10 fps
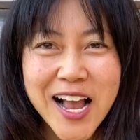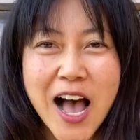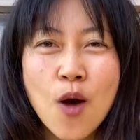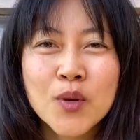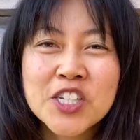
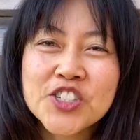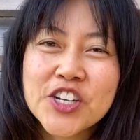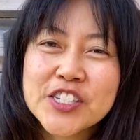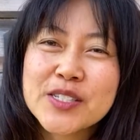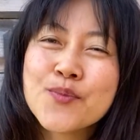I want to
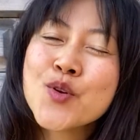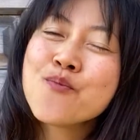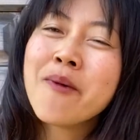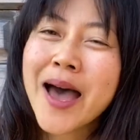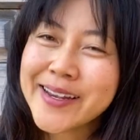share some
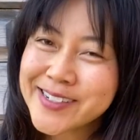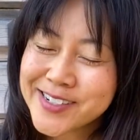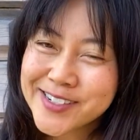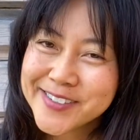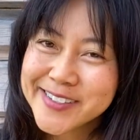
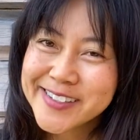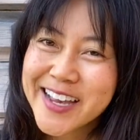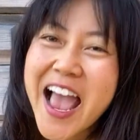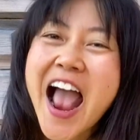reminders,